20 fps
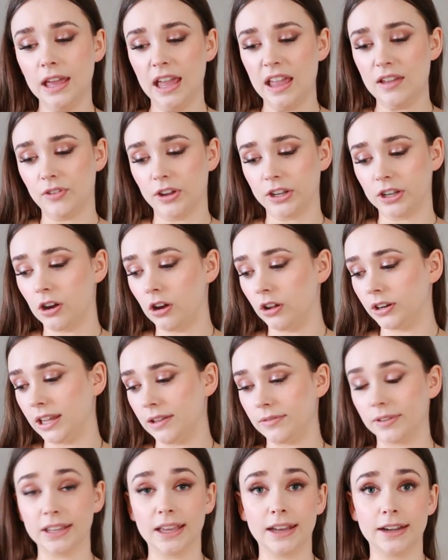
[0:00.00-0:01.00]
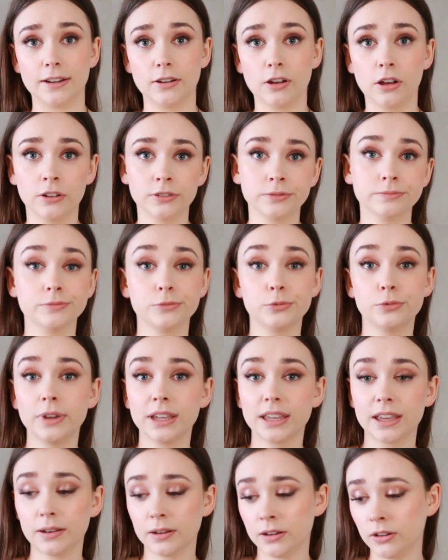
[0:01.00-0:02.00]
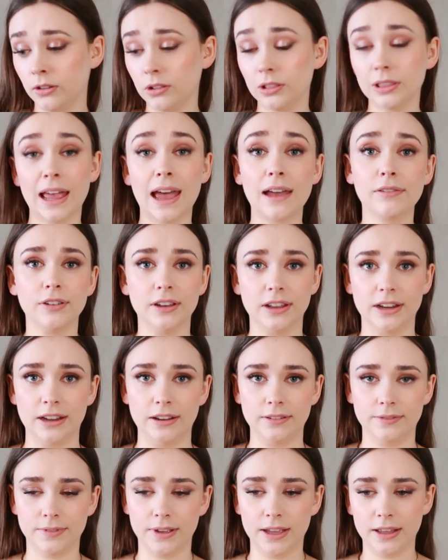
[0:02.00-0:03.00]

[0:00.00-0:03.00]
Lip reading: If I can't even get it on, we can all laugh at it.